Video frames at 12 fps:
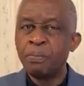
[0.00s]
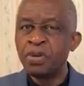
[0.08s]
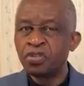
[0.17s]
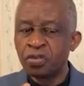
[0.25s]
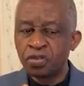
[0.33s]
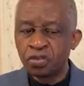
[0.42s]

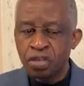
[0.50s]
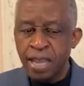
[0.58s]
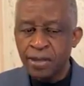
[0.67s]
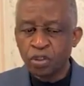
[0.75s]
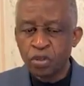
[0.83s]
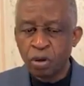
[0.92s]
Be
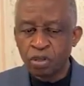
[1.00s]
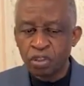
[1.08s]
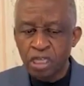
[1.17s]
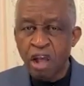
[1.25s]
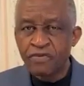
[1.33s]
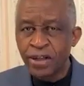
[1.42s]
sincere to
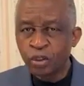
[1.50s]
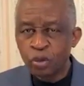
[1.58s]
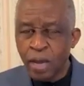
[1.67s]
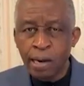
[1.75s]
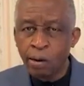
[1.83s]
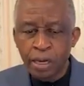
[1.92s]
yourself
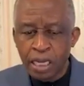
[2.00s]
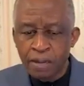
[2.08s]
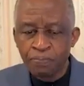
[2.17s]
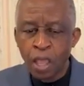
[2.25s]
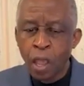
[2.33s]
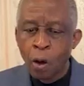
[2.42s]
and to
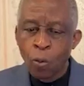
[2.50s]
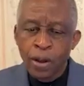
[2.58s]
Elohim